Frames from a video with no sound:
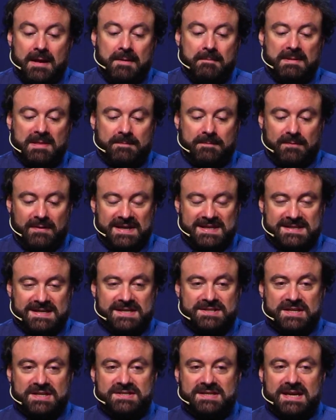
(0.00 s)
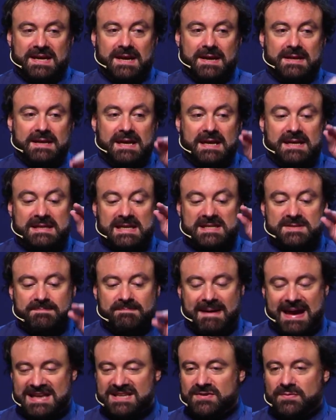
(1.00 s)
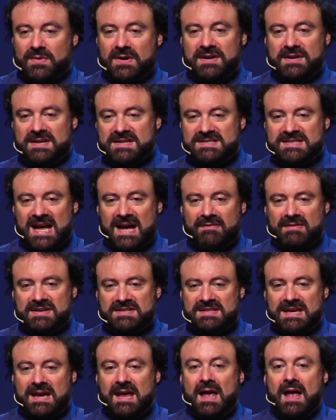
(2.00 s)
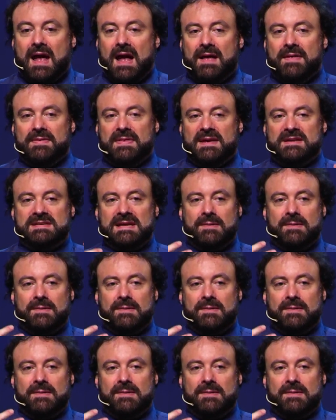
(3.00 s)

But the point is, see, it doesn't matter what you discover. You see, there's